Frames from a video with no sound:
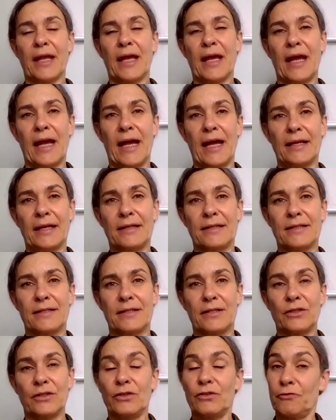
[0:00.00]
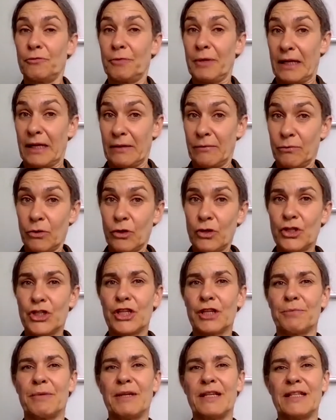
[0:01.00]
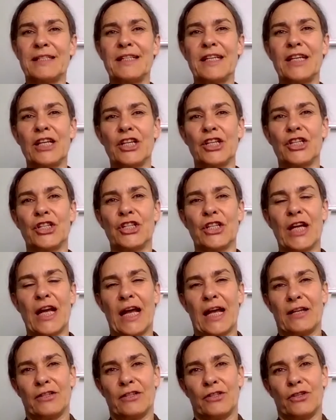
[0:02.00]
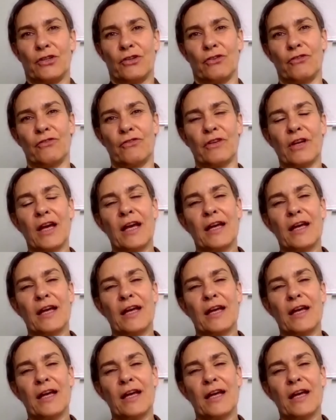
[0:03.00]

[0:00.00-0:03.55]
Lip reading: and you've been watching me teach, and you've